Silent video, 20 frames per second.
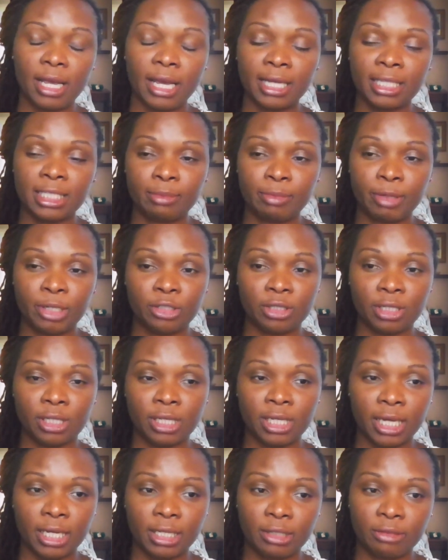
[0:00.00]

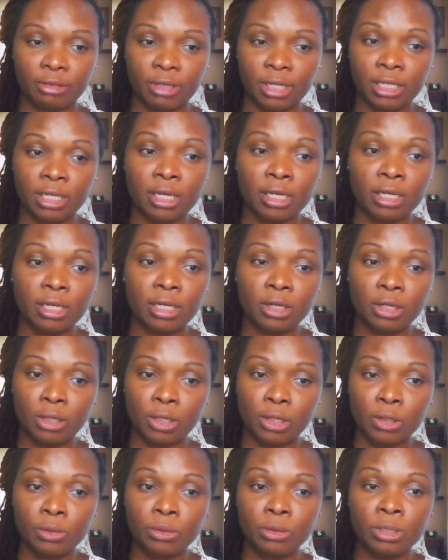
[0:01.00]
especially Katarina
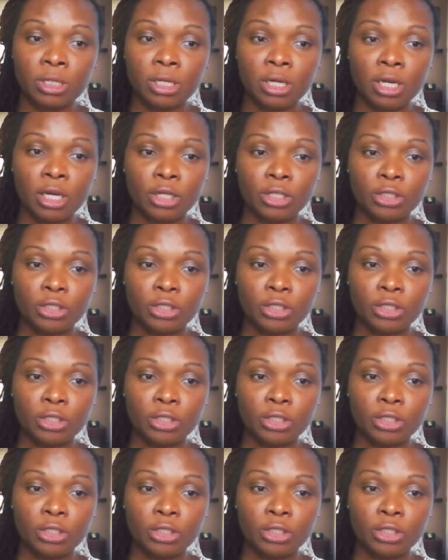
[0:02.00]
Colon,